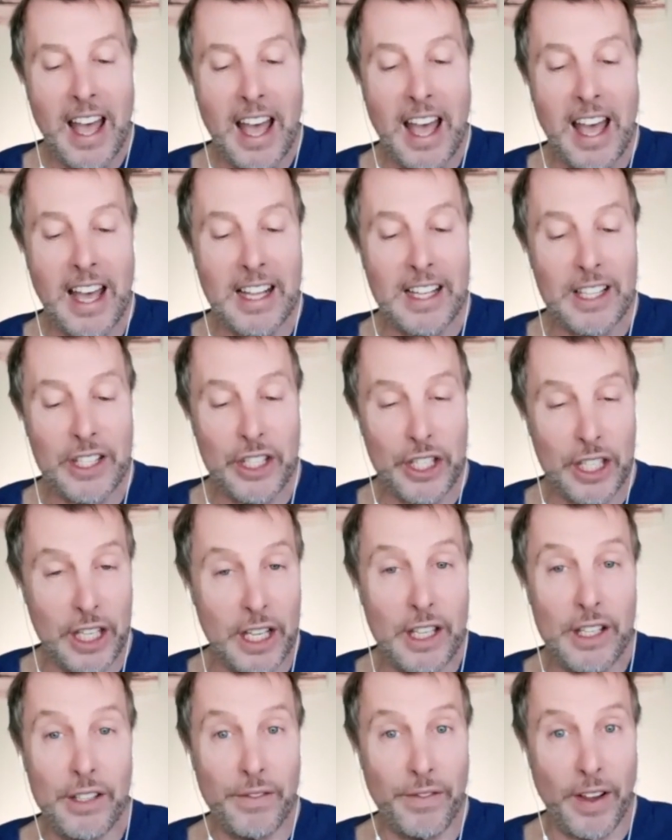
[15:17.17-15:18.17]
And
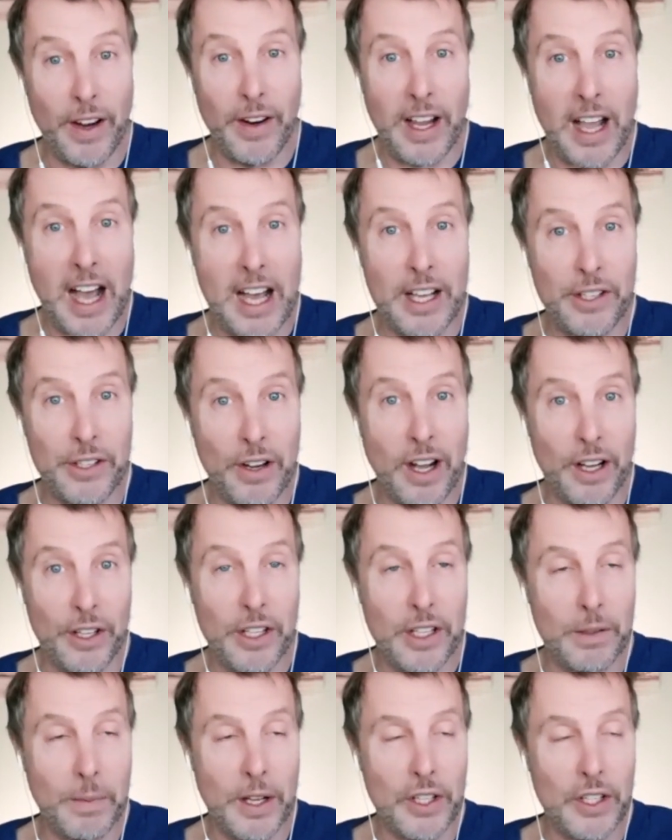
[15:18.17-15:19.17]
she's very high strung.
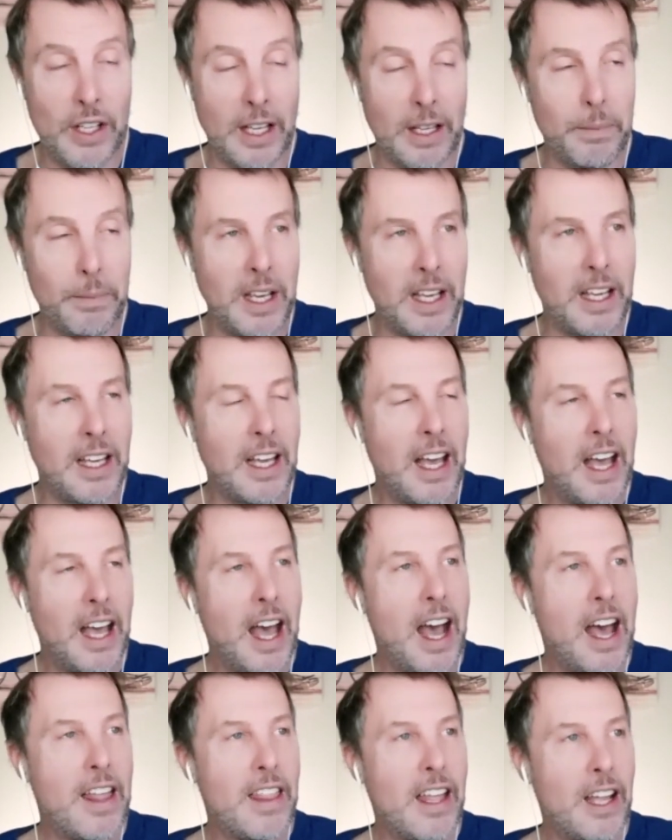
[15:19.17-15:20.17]
She's much like me.
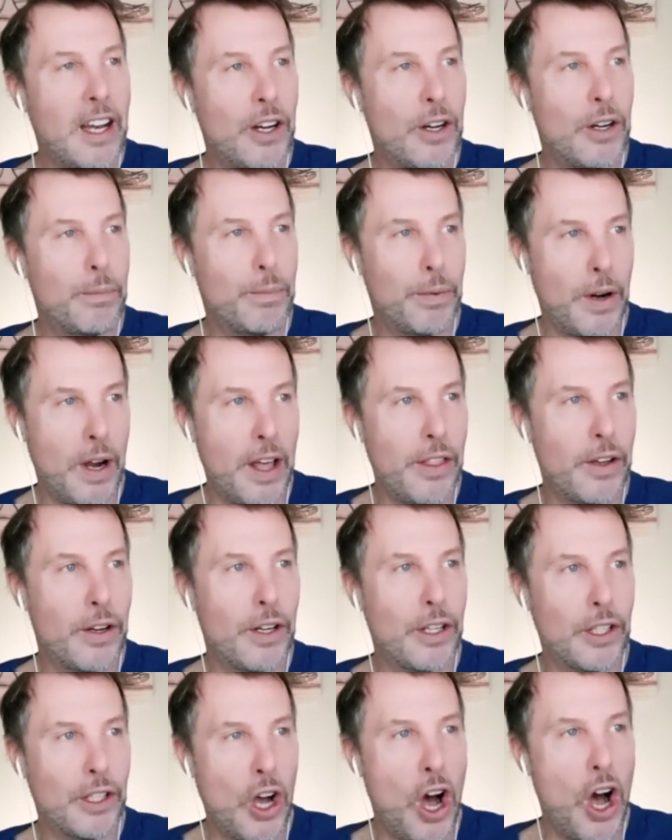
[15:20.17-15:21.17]
And then her
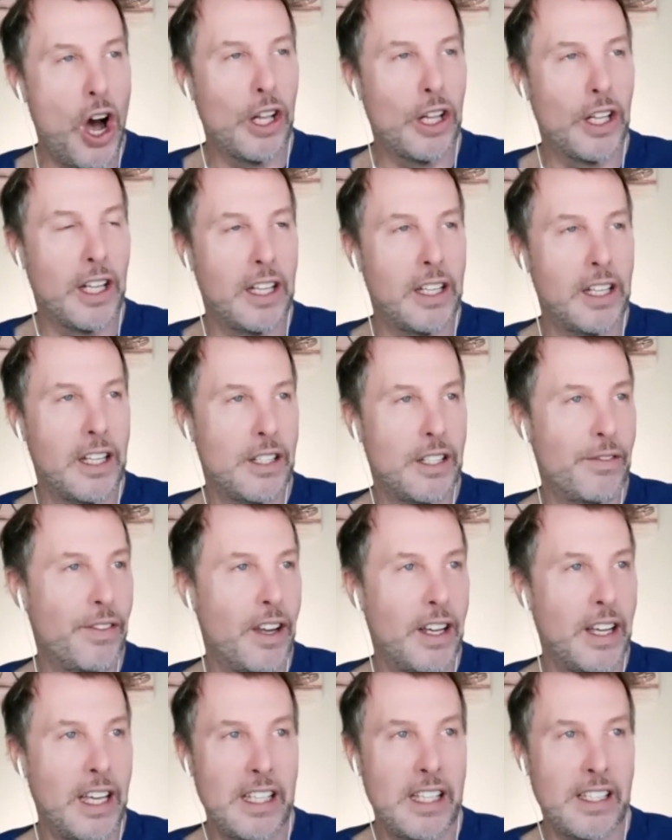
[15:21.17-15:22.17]
brother, Colin, is
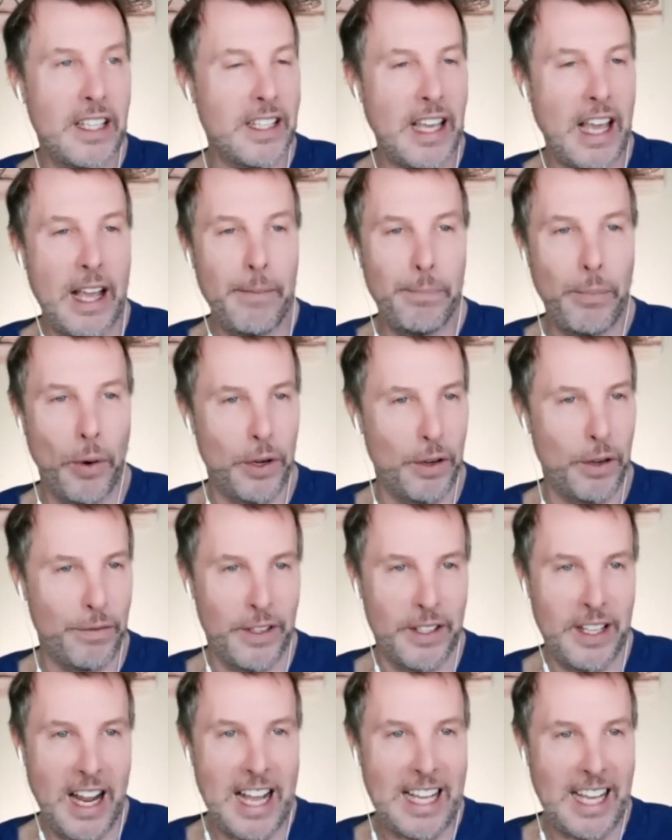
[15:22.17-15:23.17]
very, he's a skateboarder
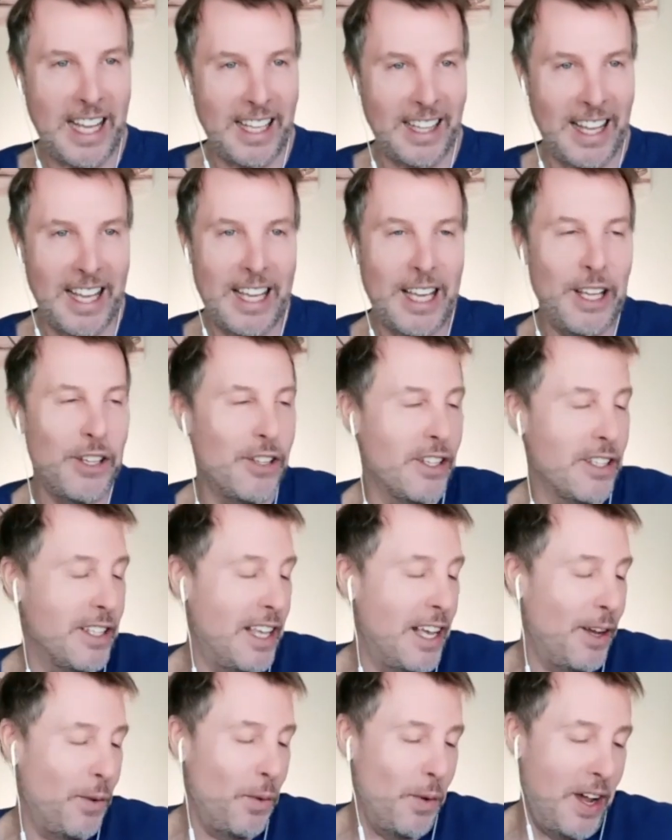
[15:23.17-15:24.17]
for Nike. Like he's just
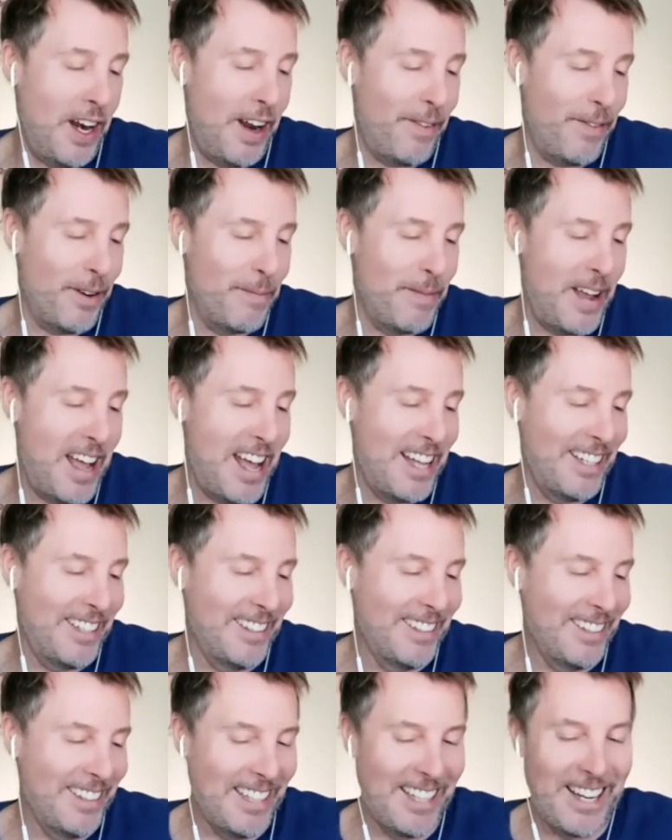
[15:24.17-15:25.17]
like, whatever,
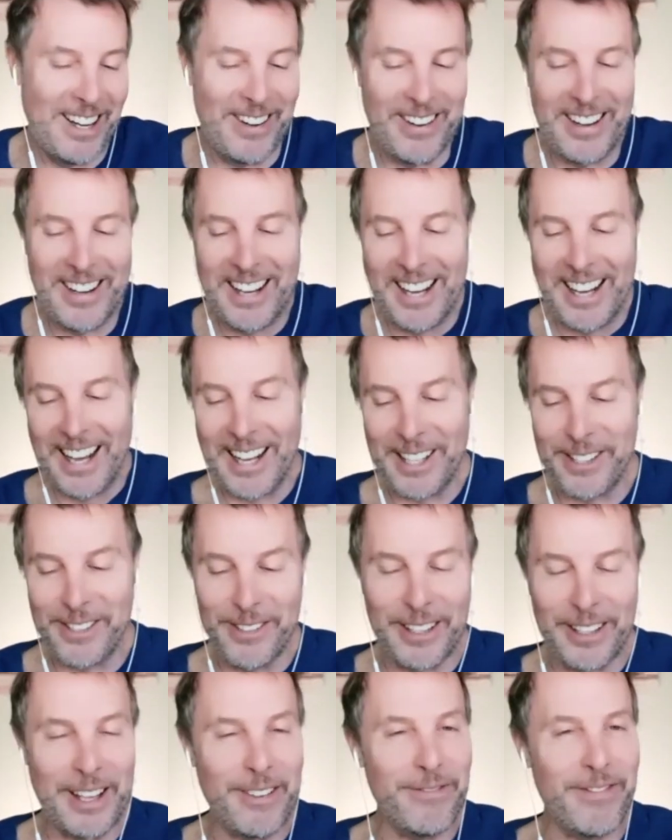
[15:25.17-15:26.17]
man. You know, yep. it's
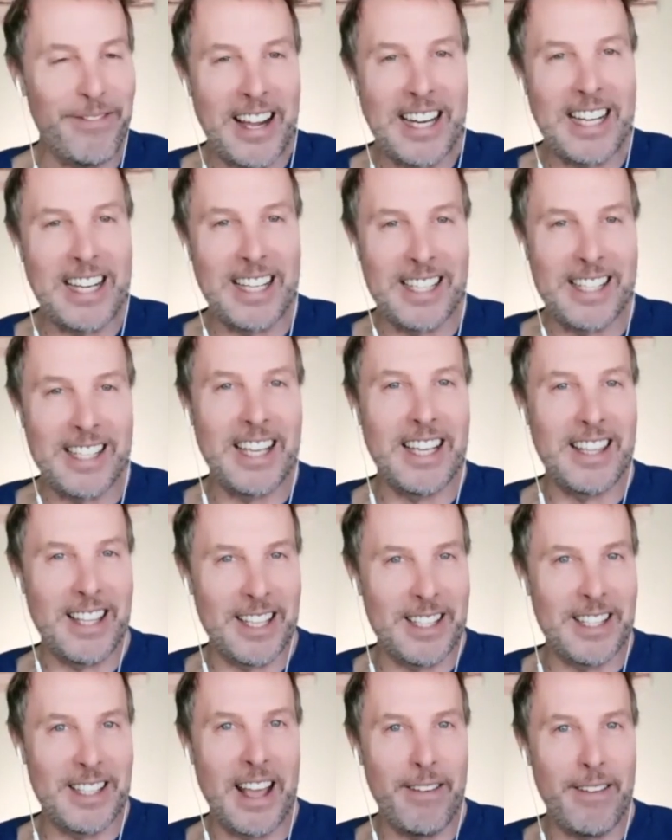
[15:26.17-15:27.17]
really funny to see in the
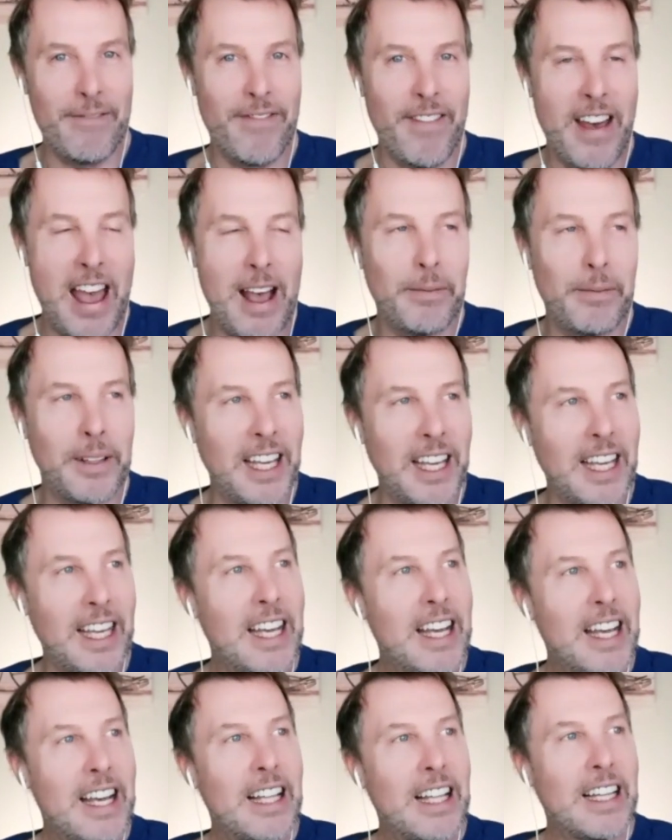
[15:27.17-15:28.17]
same family,
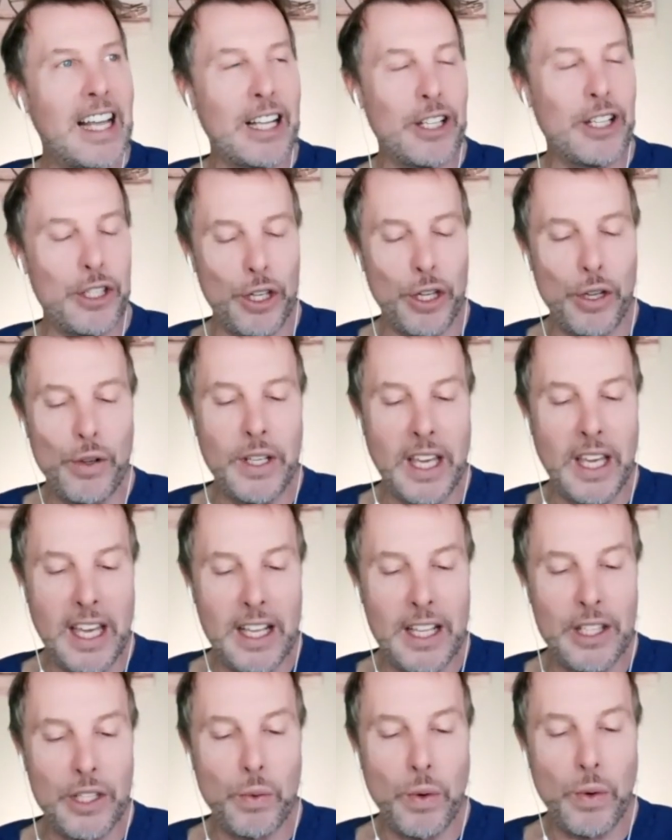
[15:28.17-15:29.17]
like two
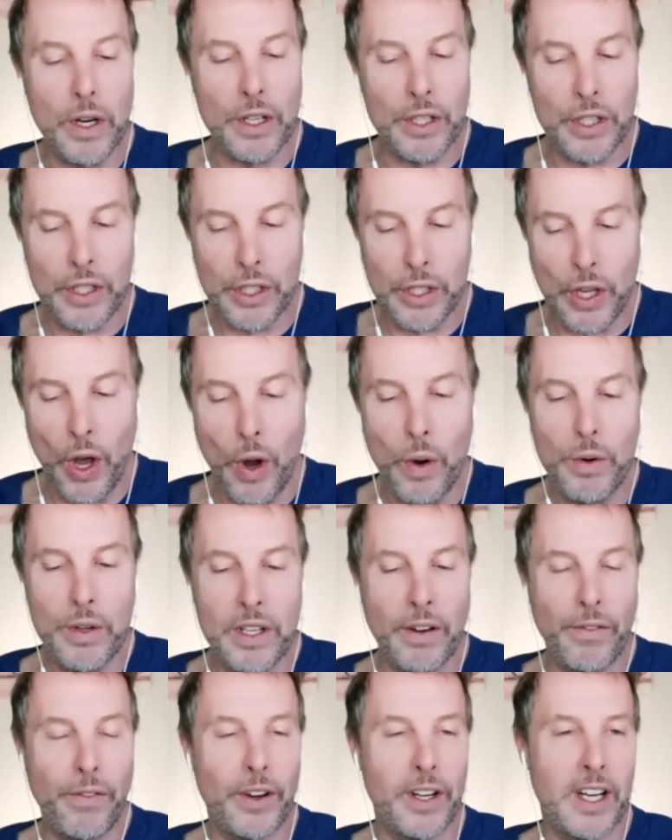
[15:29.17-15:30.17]
kids who are so
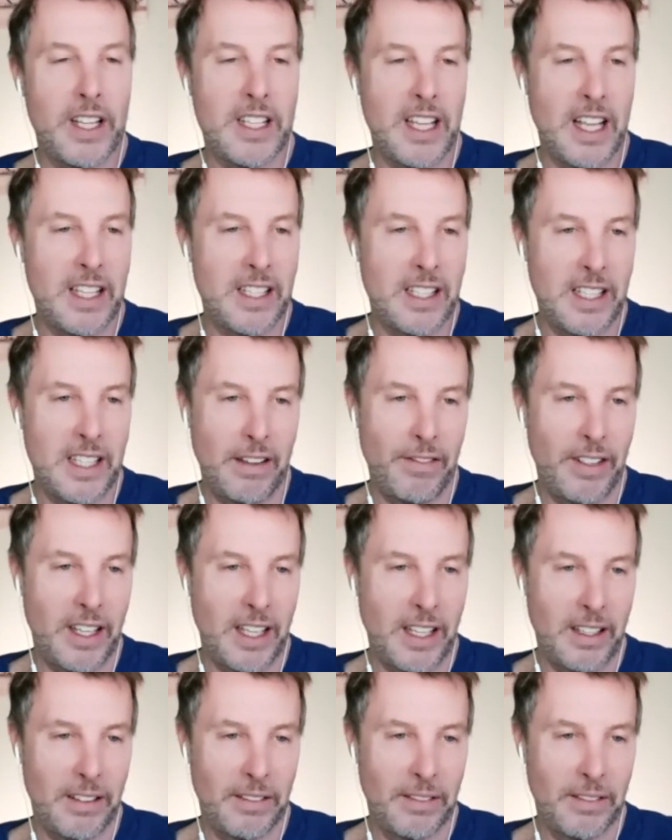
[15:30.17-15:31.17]
different in sensitivity.